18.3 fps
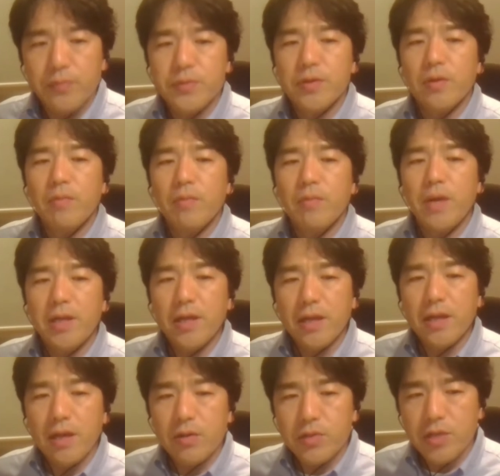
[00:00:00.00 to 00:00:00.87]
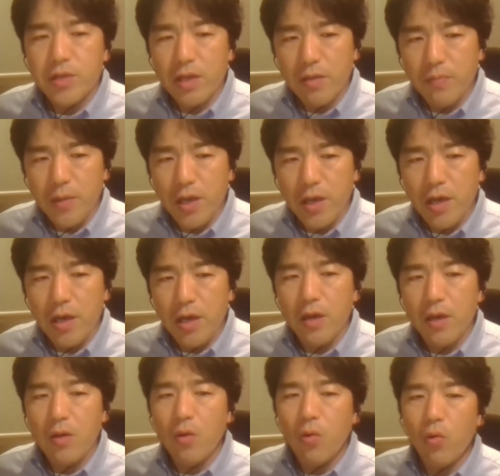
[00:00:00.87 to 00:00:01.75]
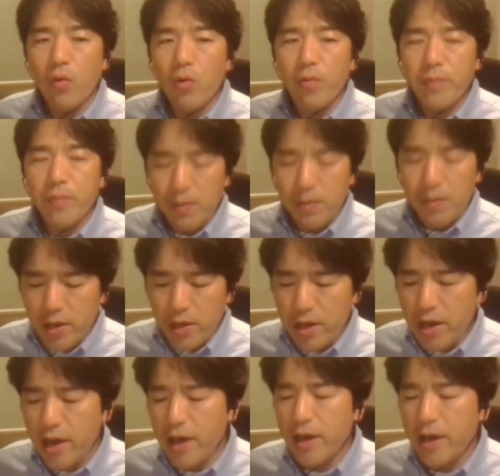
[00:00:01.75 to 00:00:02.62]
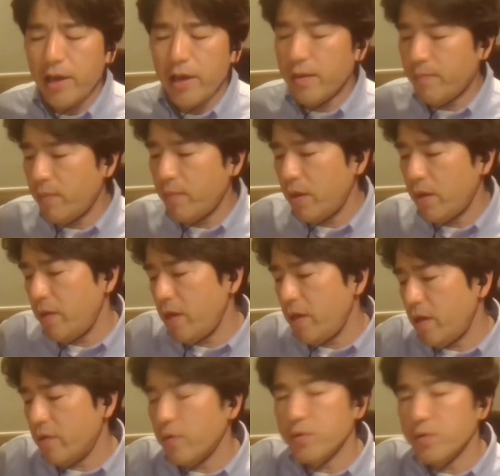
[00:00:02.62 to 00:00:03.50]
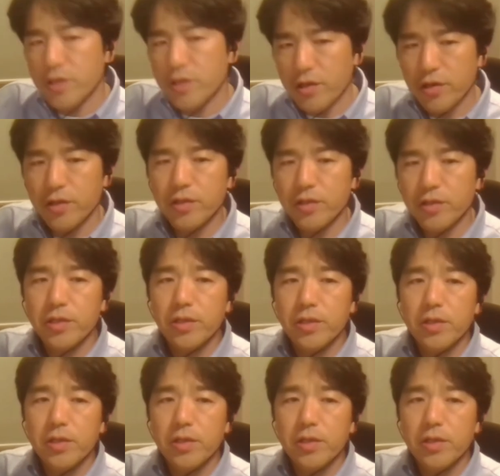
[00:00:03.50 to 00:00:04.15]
so medical therapy or BPA may be considered.